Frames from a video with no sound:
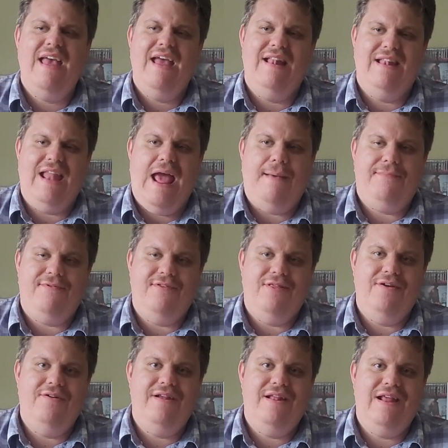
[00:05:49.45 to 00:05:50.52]
in an
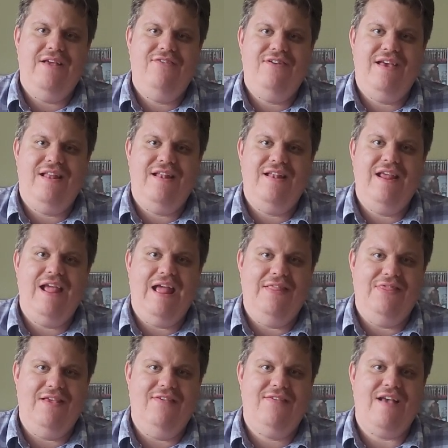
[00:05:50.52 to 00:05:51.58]
Absolute Edition, in
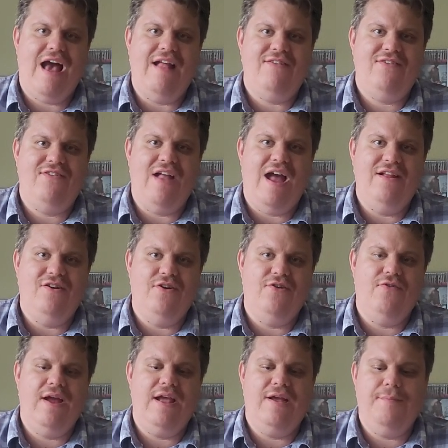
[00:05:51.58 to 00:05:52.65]
the Scott Snyder and
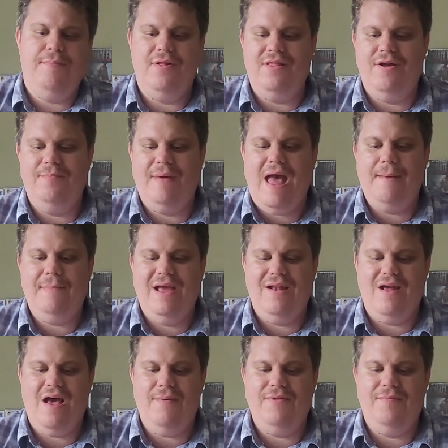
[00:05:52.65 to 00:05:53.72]
Greg Capullo Batman
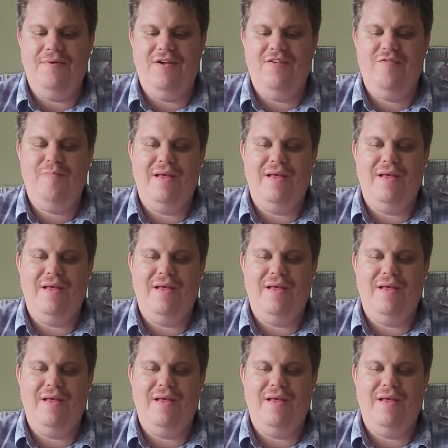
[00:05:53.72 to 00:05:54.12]
Omnibus.